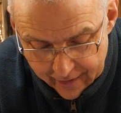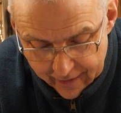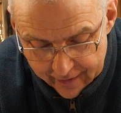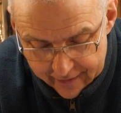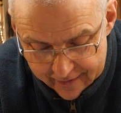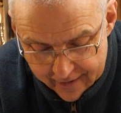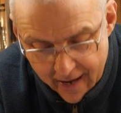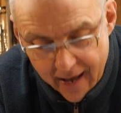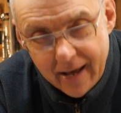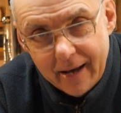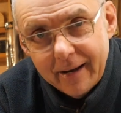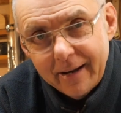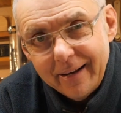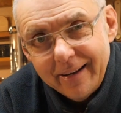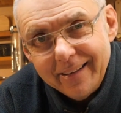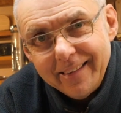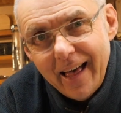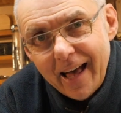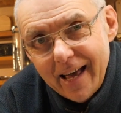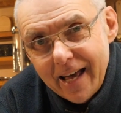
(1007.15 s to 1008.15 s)
yeah,
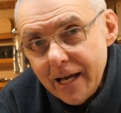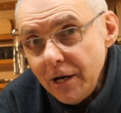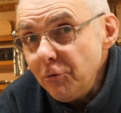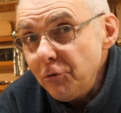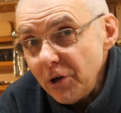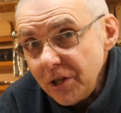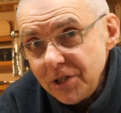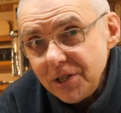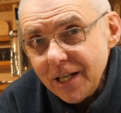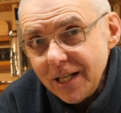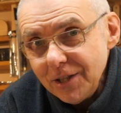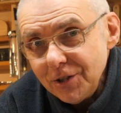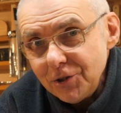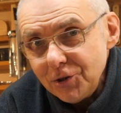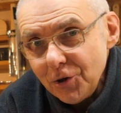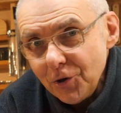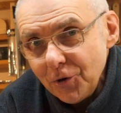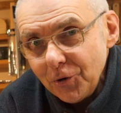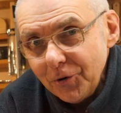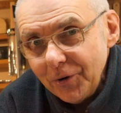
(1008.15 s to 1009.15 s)
that interesting
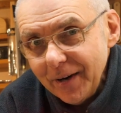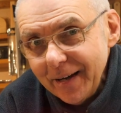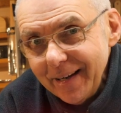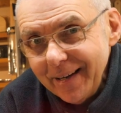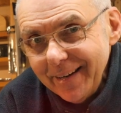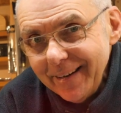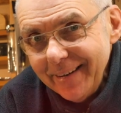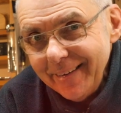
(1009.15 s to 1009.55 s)
story.